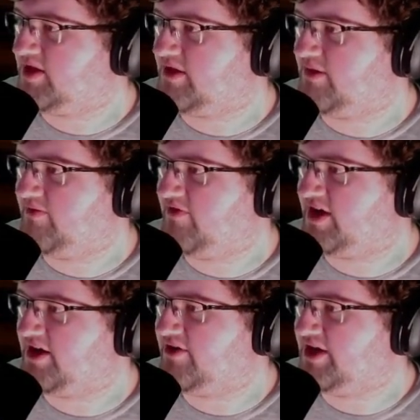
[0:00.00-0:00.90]
been
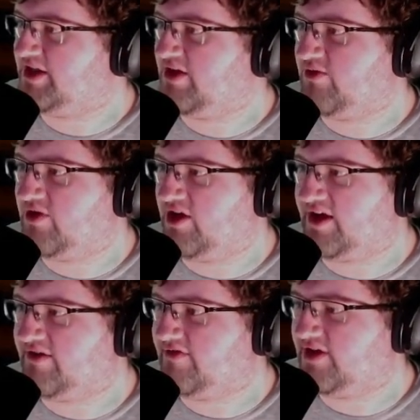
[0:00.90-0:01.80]
fucking around, seeing what all I can
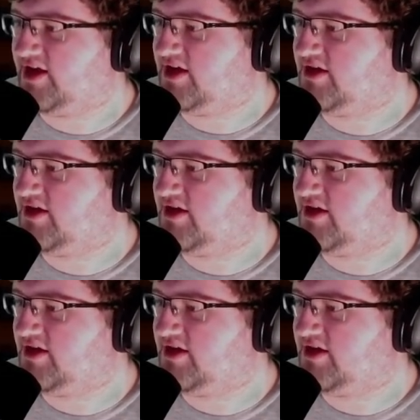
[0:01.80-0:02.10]
find.